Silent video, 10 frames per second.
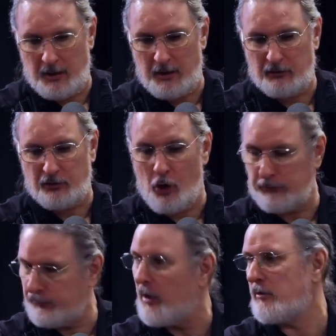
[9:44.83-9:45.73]
an
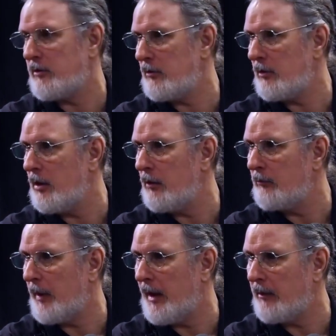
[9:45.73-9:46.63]
assault front um,
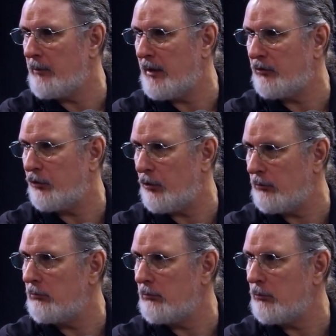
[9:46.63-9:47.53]
by by
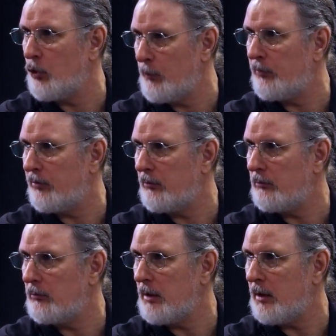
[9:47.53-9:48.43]
certain groups
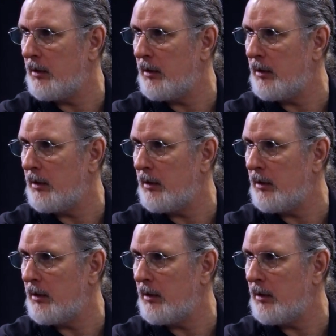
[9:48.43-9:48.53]
uh,